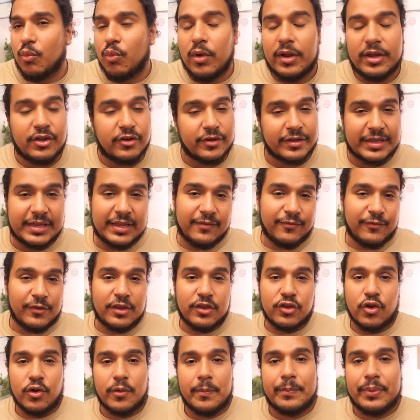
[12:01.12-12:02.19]
what you're giving
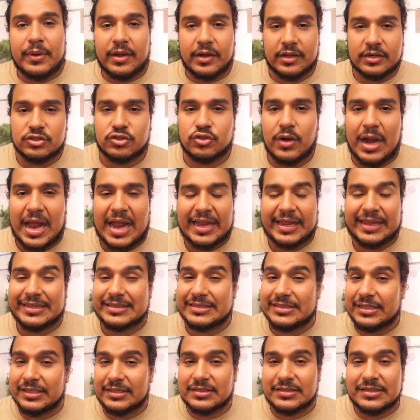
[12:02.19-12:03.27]
your bearded dragons
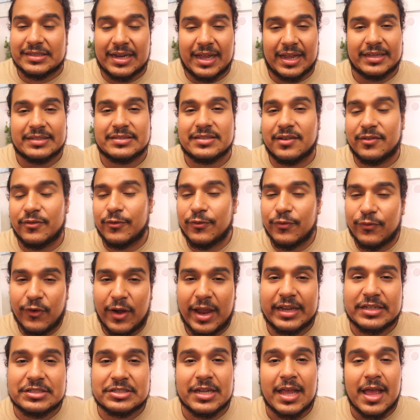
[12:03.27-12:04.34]
is nice and
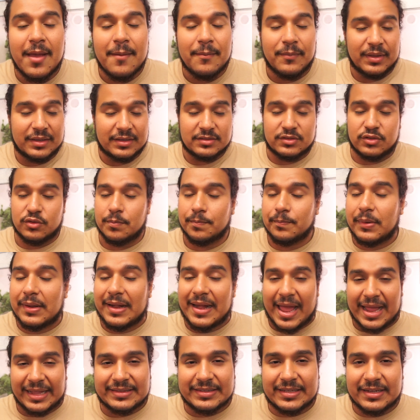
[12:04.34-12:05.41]
fresh because you
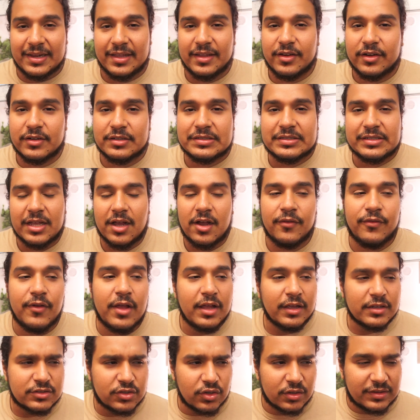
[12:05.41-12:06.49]
planted it yourself.
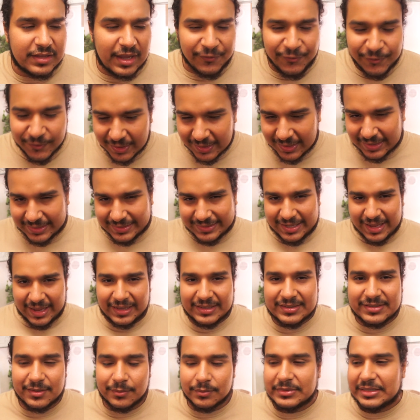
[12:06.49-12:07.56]
So it definitely takes
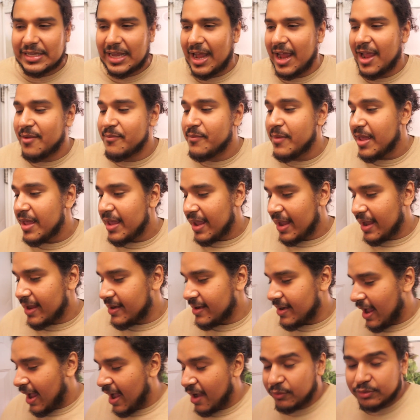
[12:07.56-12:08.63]
some time,
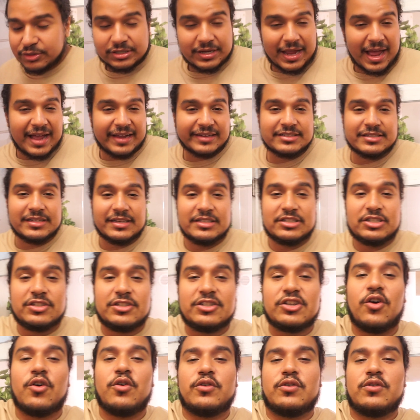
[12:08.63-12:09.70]
and I'll actually
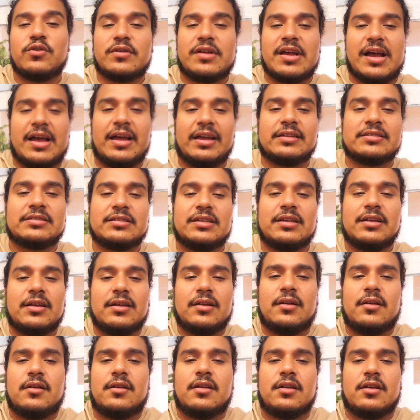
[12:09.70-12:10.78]
show you guys,
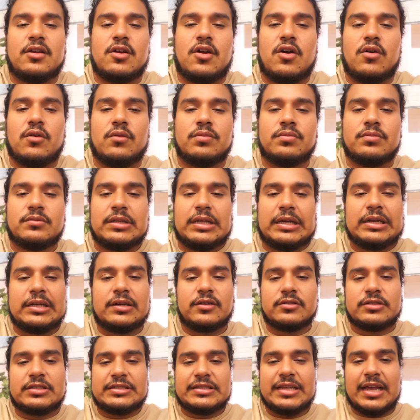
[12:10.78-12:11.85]
you know, the little
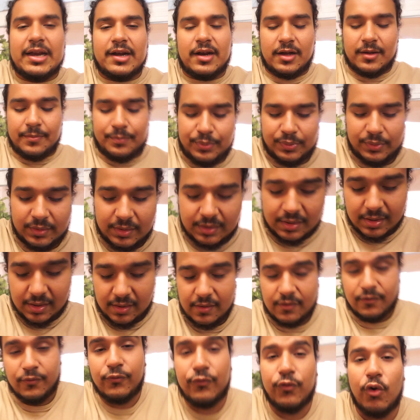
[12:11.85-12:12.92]
setup
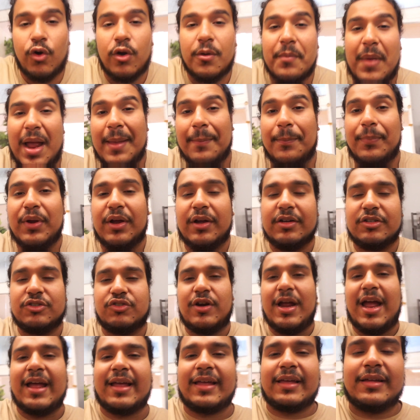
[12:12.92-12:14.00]
for my bearded
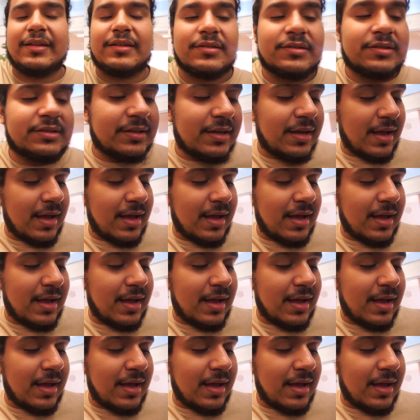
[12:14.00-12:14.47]
dragons